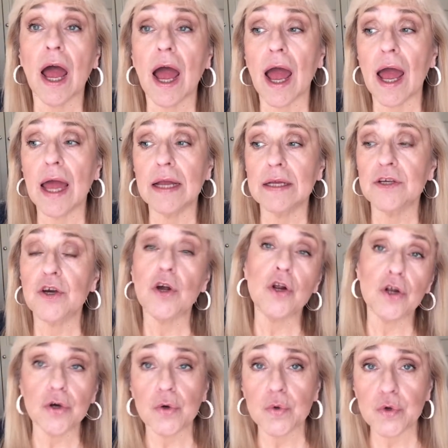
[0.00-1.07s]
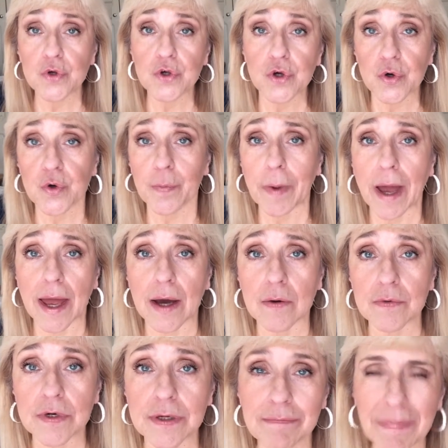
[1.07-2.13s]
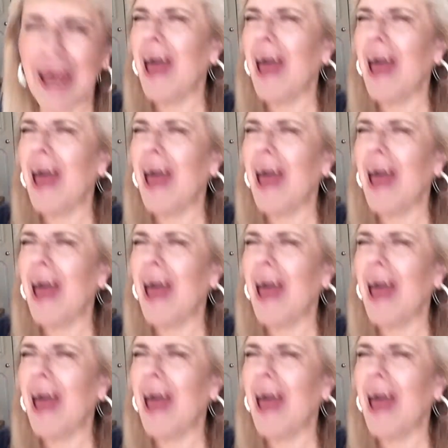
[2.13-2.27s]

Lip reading: and lose 2 pounds.